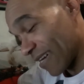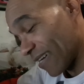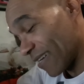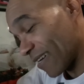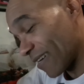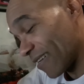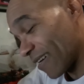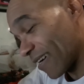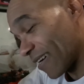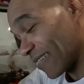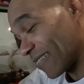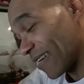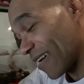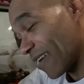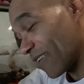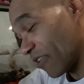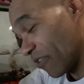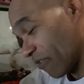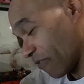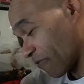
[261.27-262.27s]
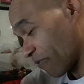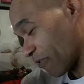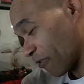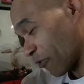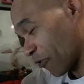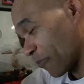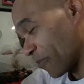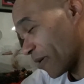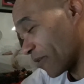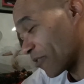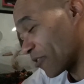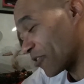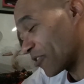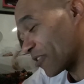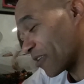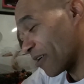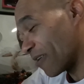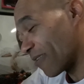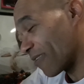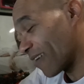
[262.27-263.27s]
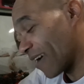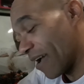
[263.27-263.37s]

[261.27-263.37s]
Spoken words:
I said, you've heard me on the show.